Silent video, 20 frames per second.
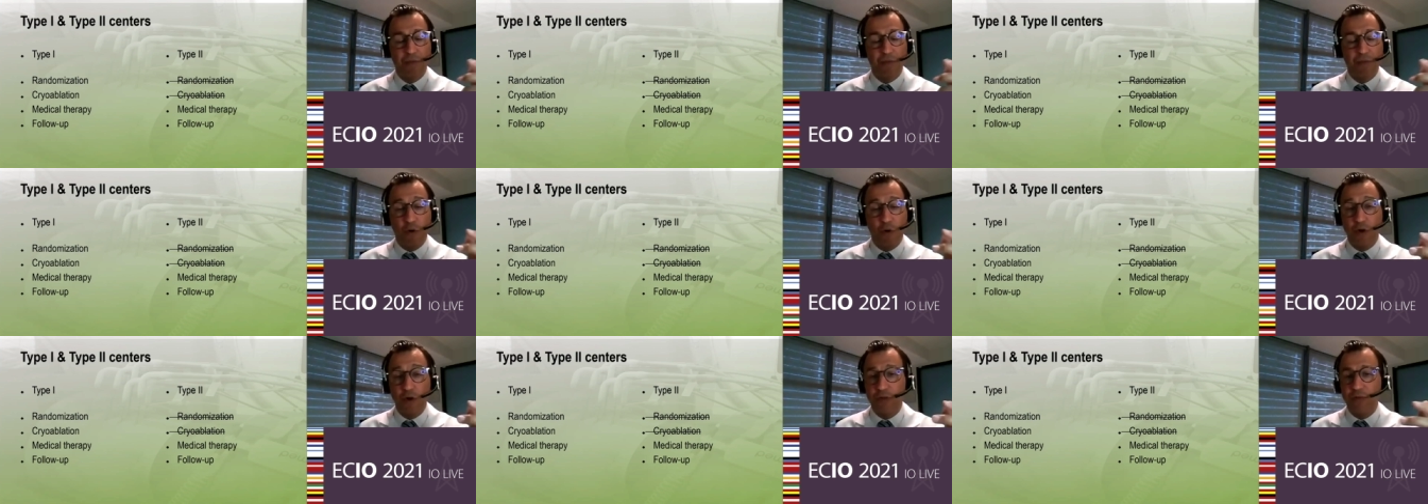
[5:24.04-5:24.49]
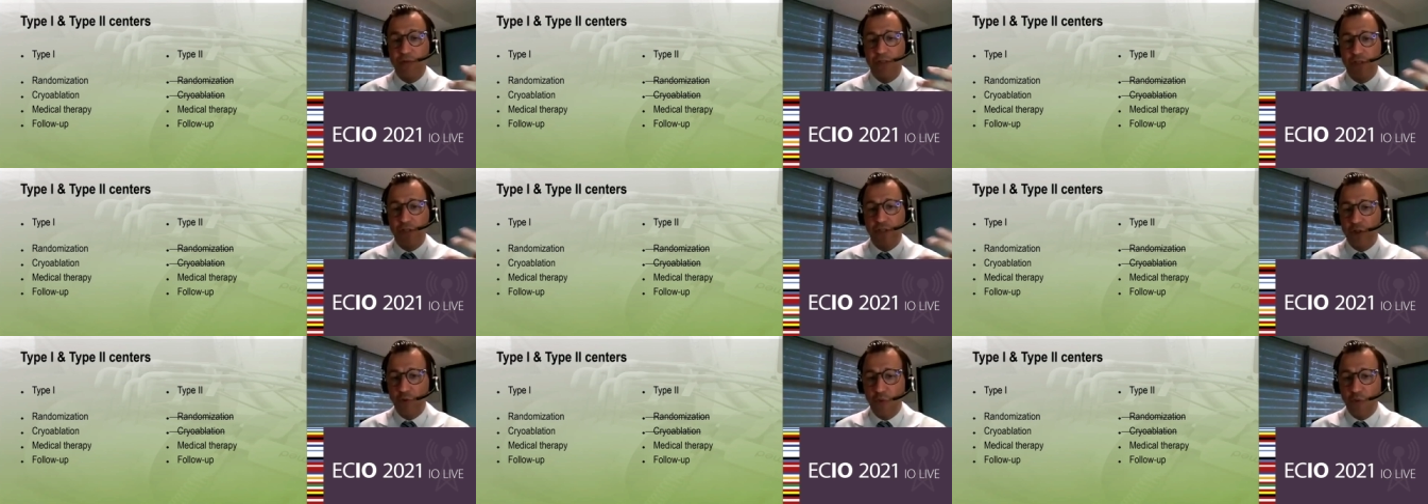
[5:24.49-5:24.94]
point means
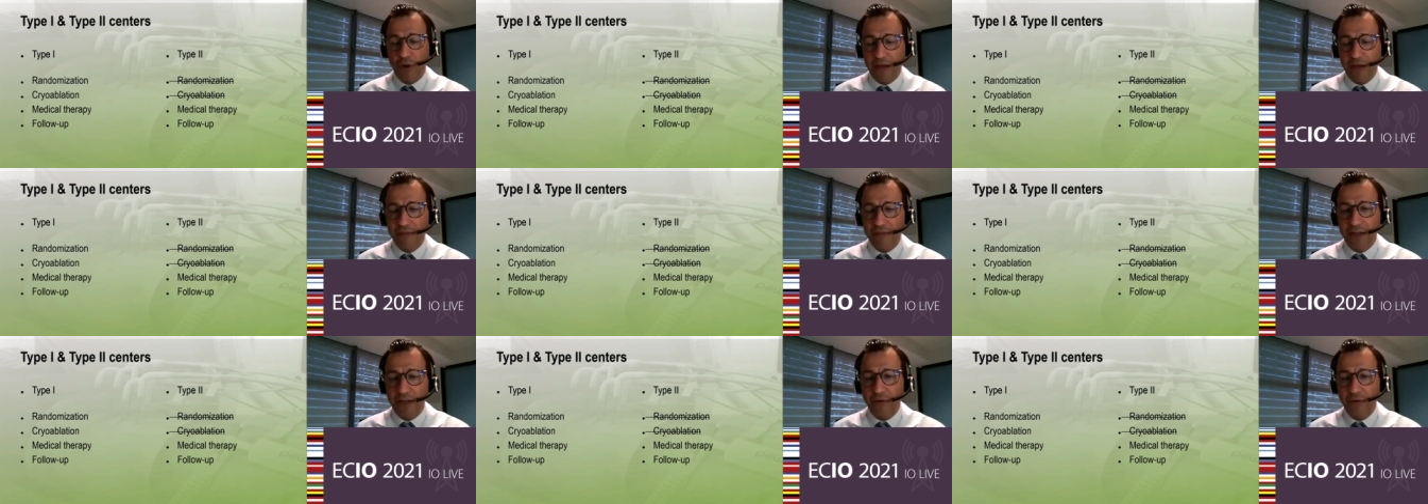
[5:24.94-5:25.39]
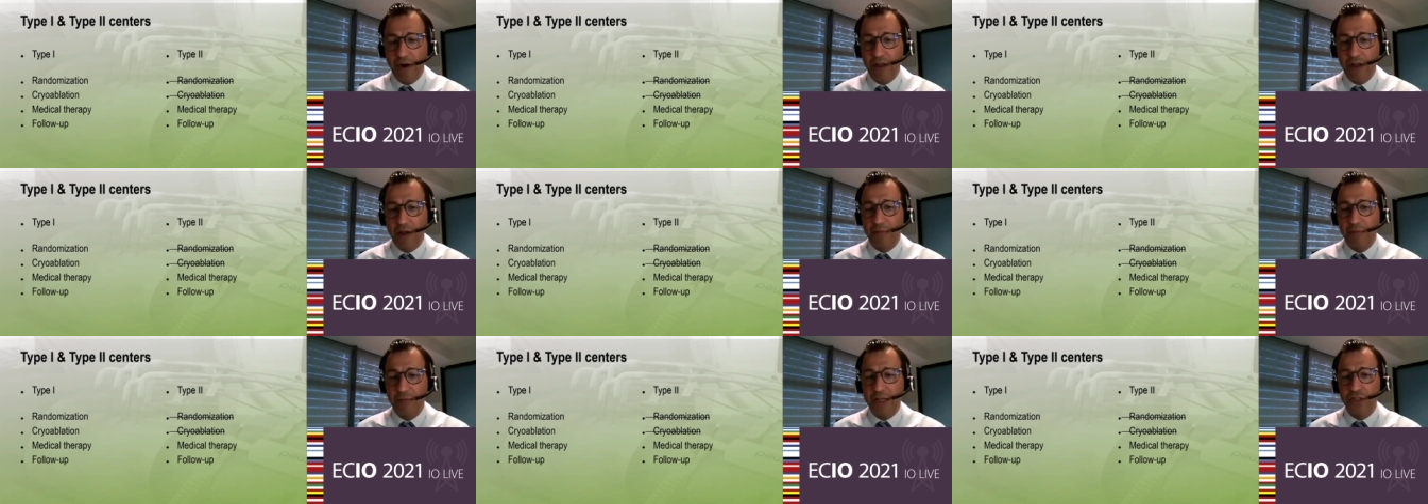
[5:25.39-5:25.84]
they don't having
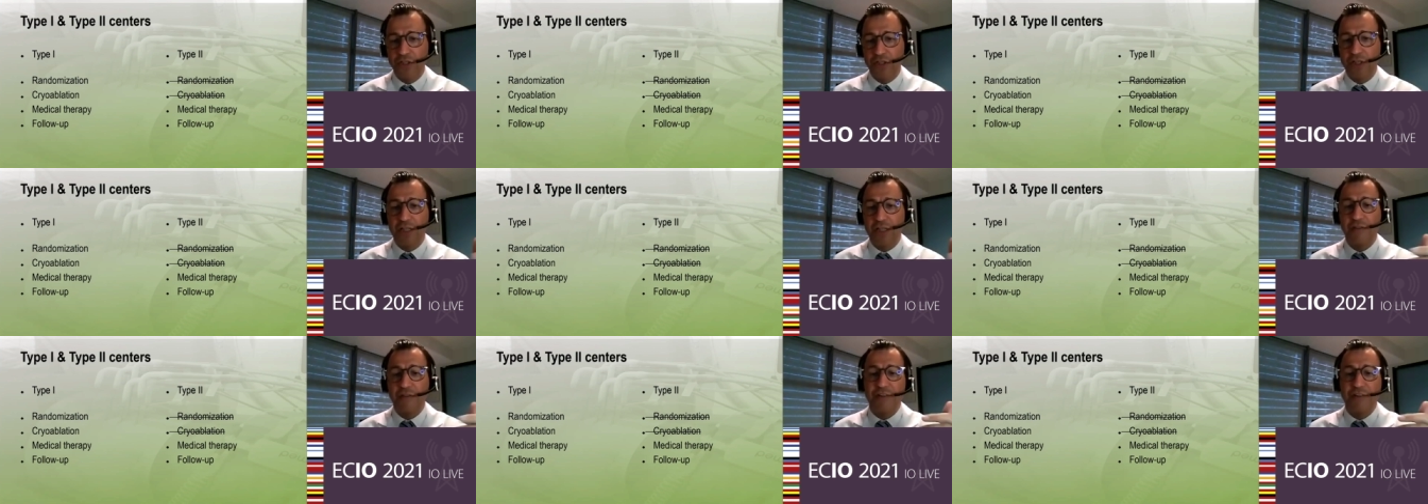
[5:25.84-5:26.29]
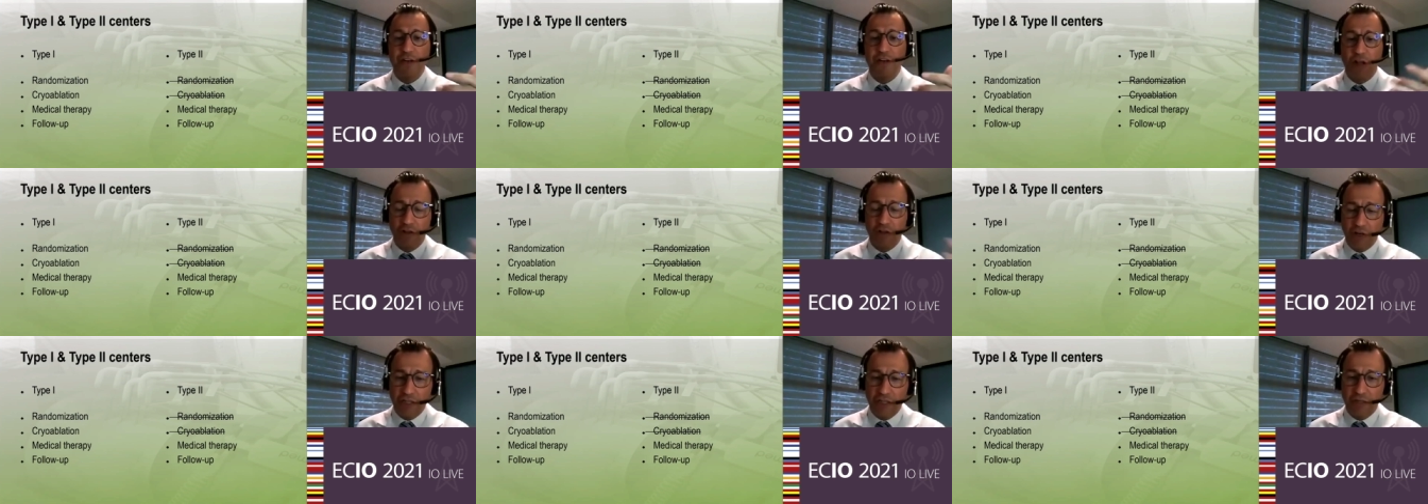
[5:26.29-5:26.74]
cryoablation. They will
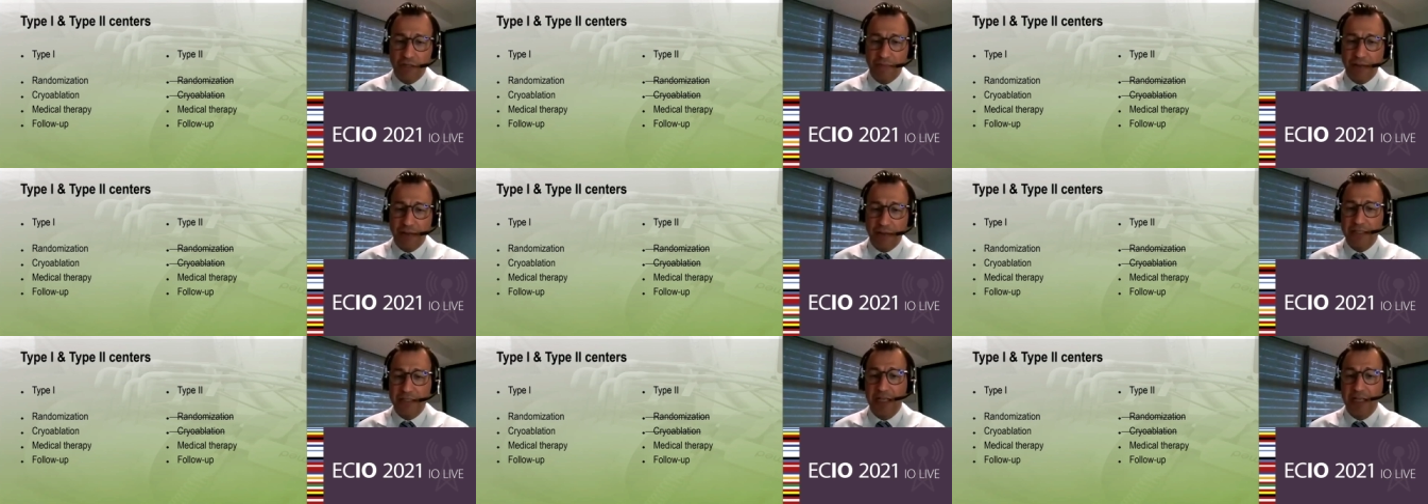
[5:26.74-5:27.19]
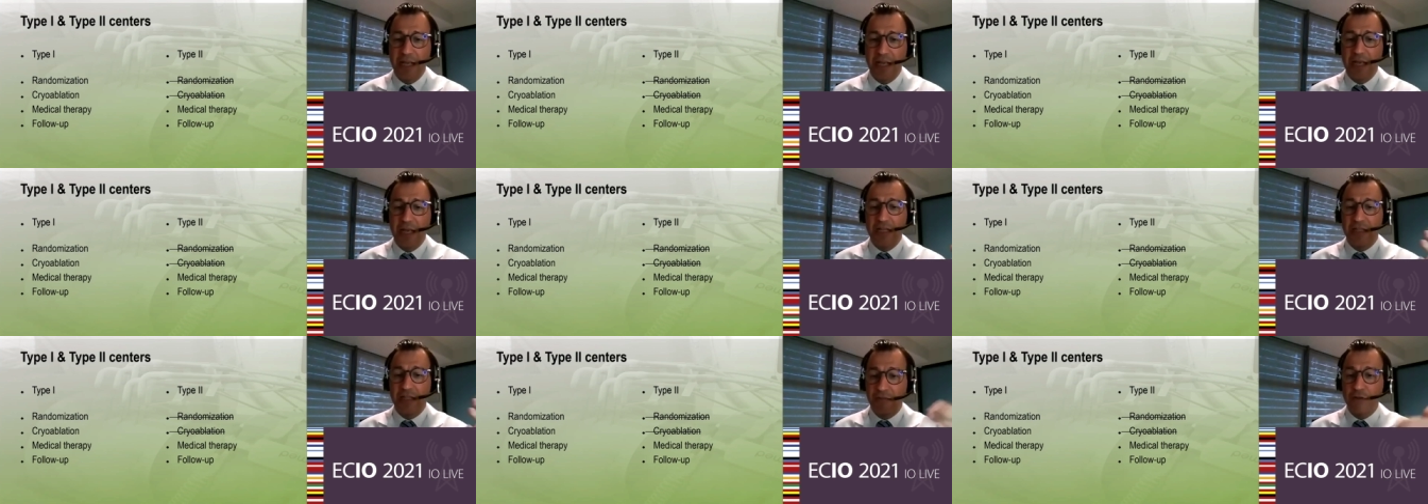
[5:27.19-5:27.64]
not randomize.
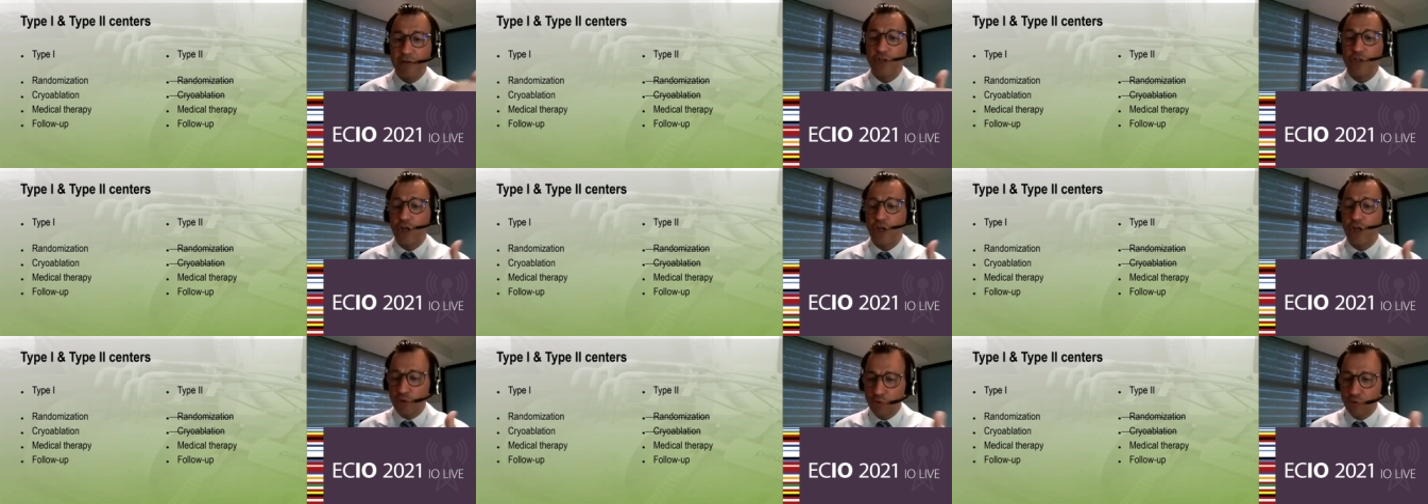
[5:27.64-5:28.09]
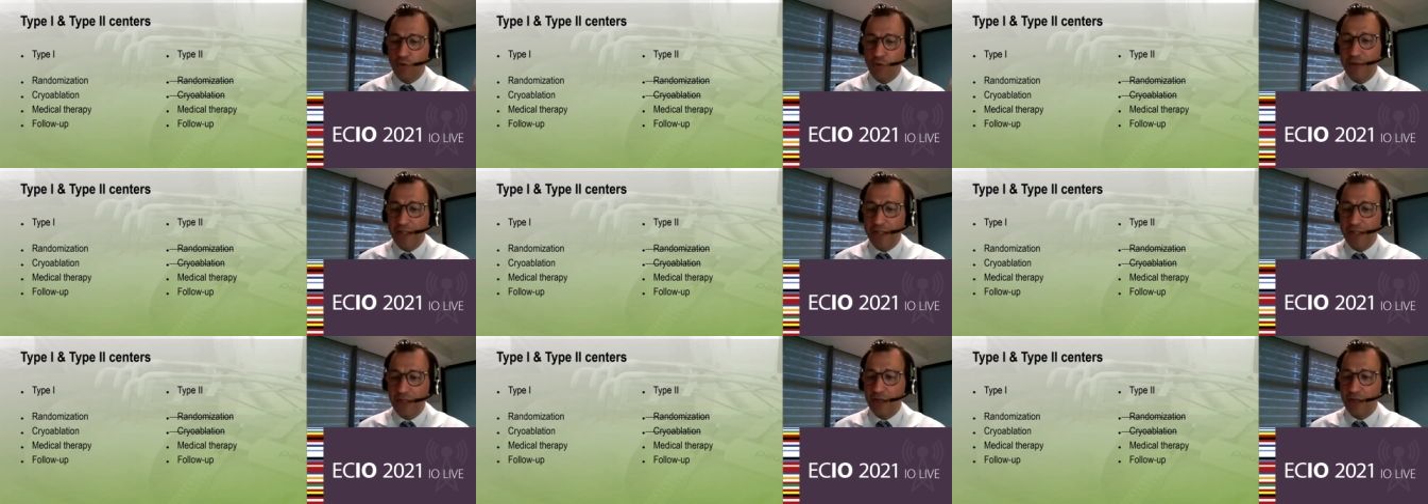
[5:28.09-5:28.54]
They will just do the
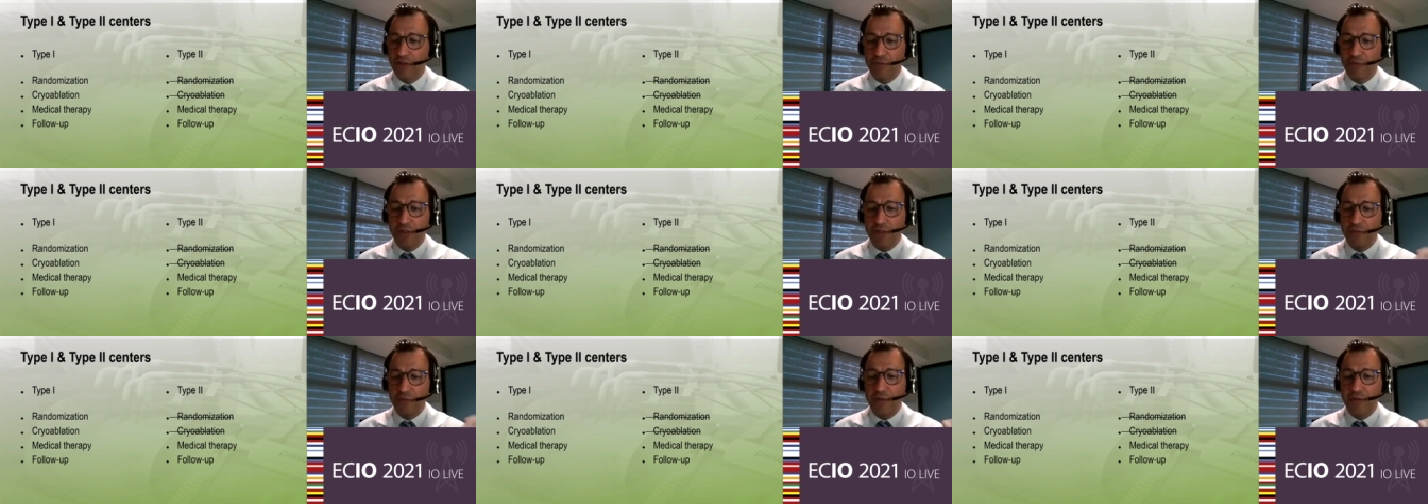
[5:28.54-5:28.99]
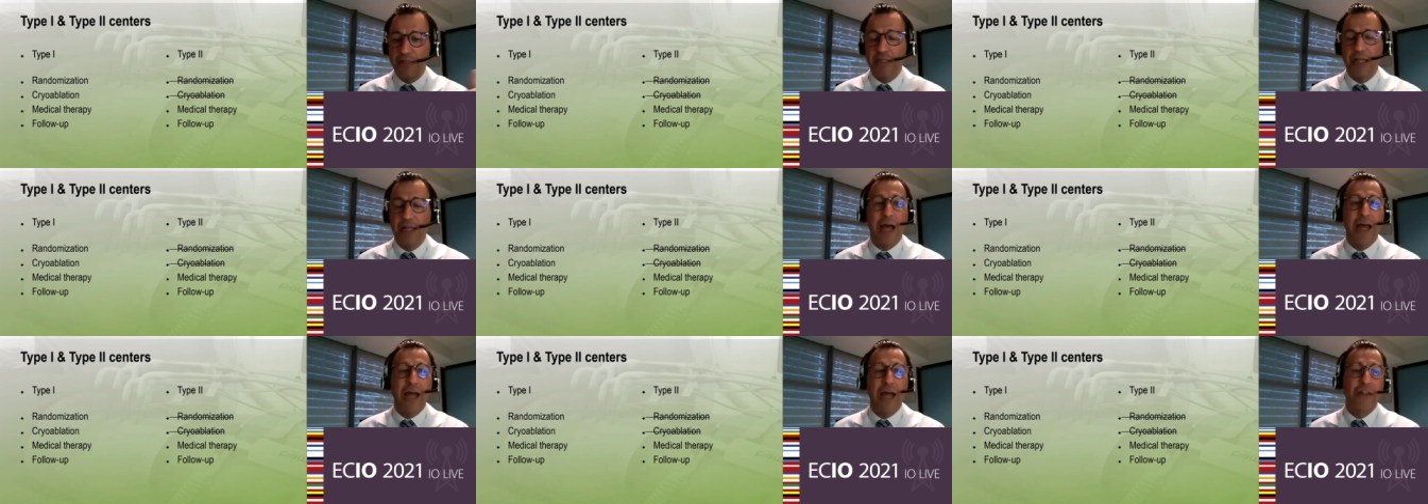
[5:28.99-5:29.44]
medical treatment
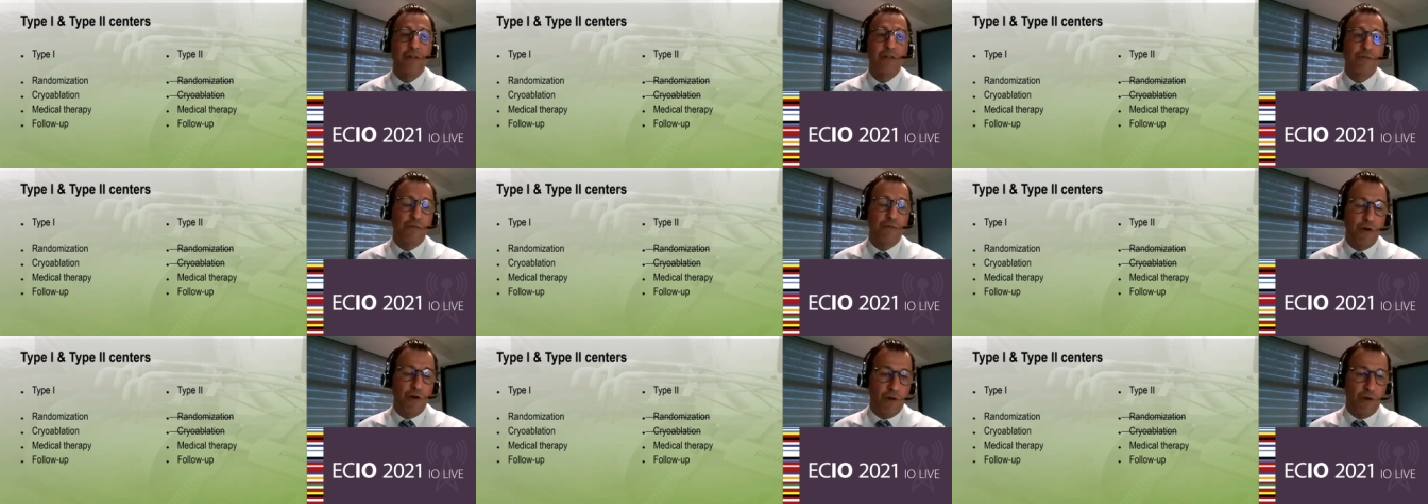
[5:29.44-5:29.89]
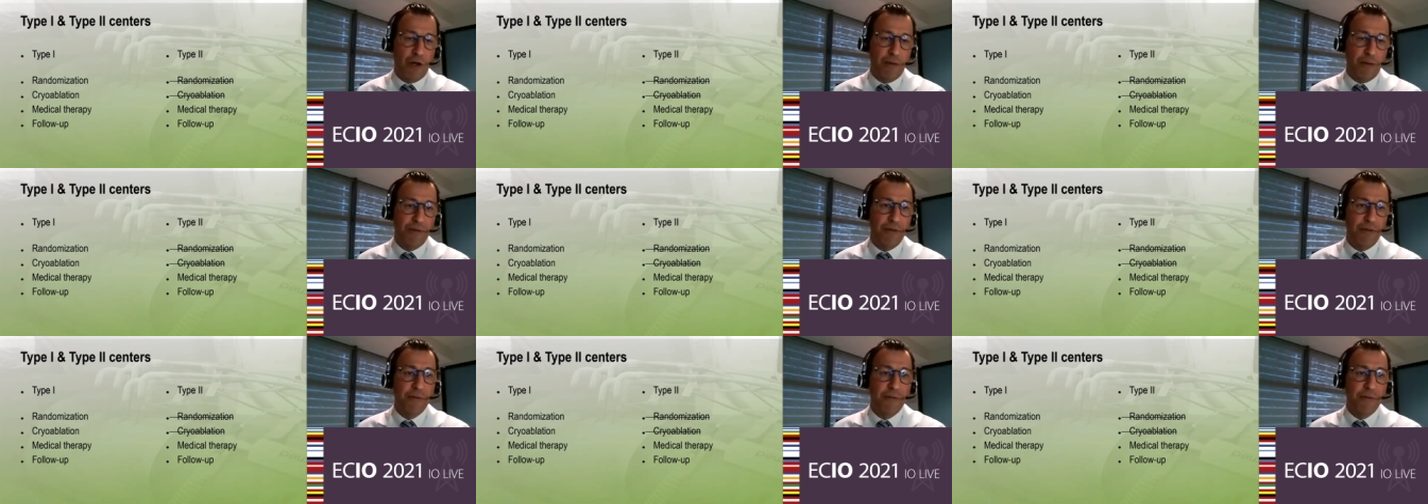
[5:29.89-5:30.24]
and the follow up.